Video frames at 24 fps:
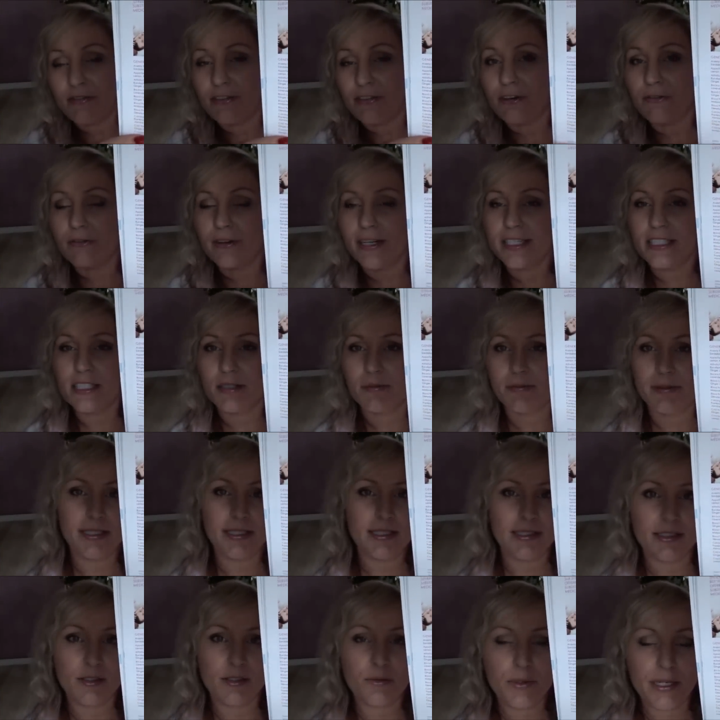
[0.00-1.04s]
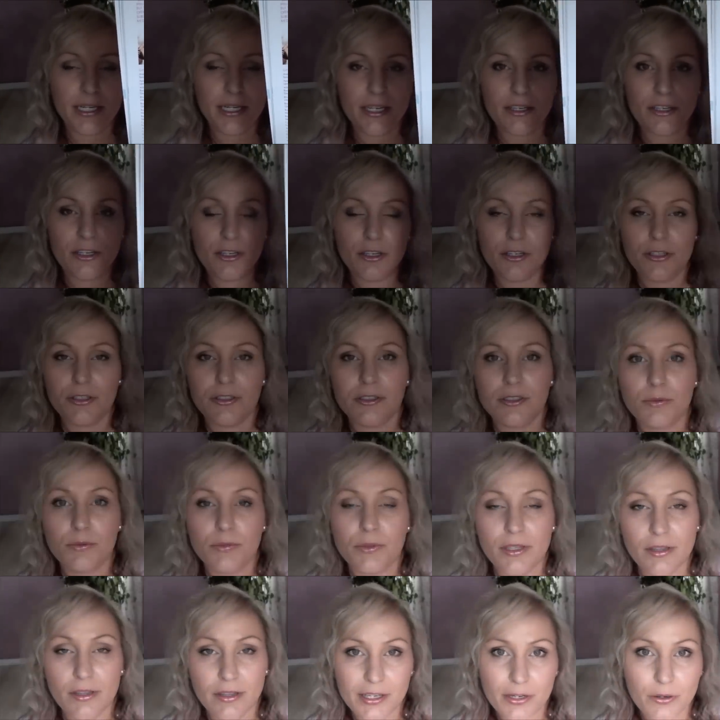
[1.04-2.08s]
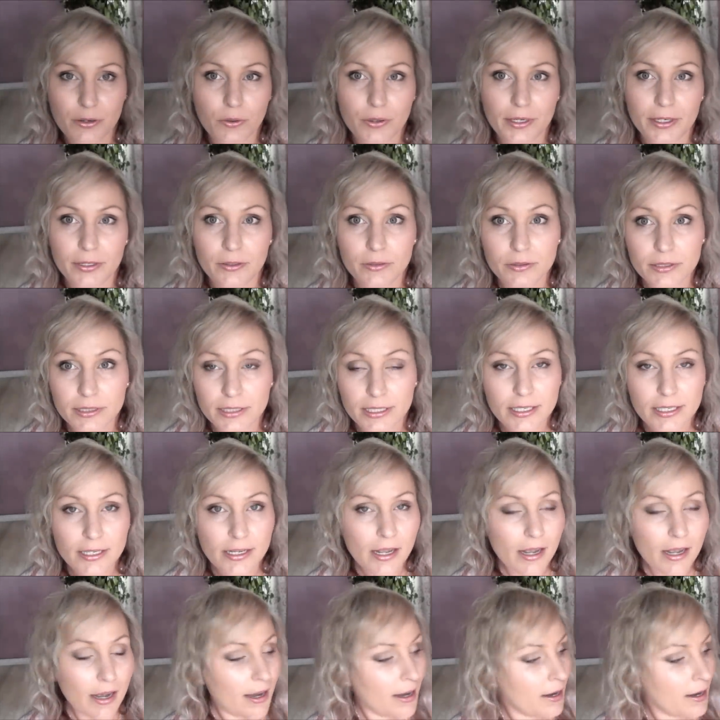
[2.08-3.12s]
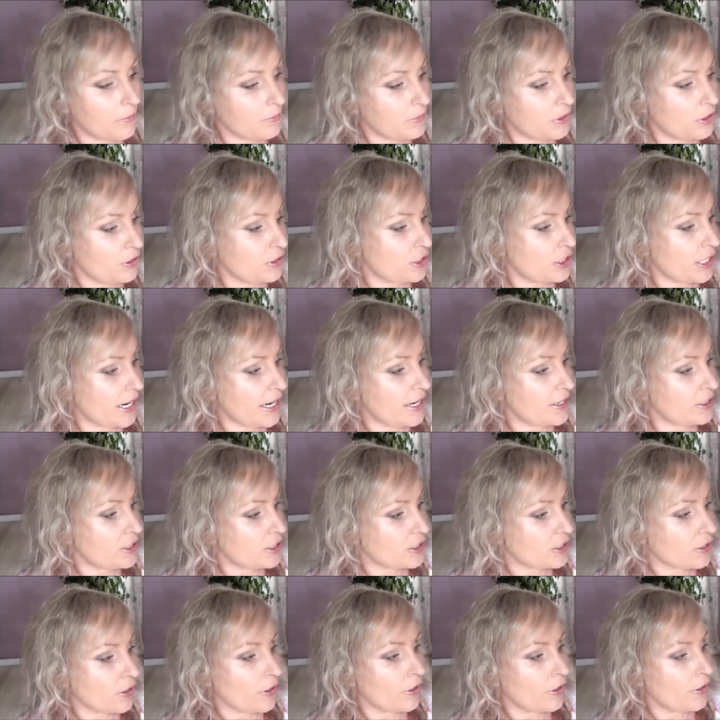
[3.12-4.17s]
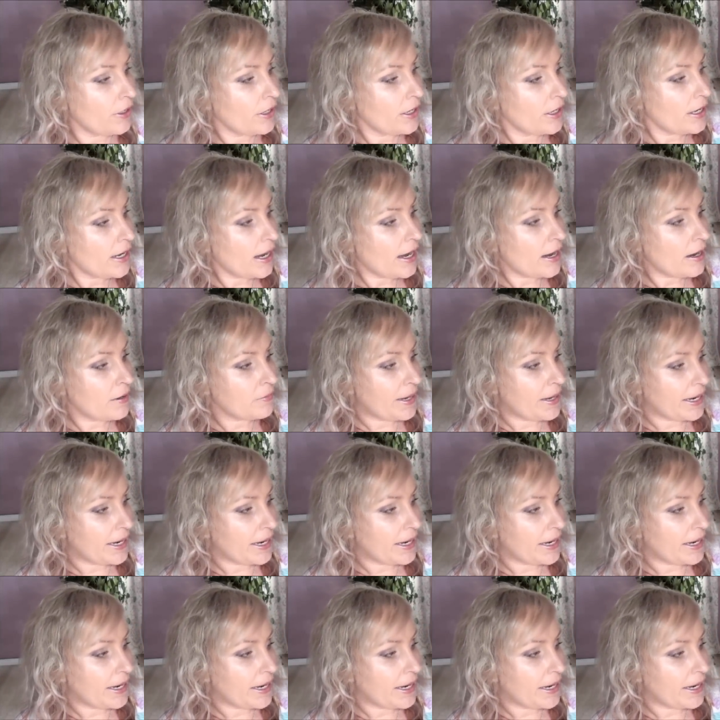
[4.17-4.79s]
different recipes that we can use with the oils um, to change. So um,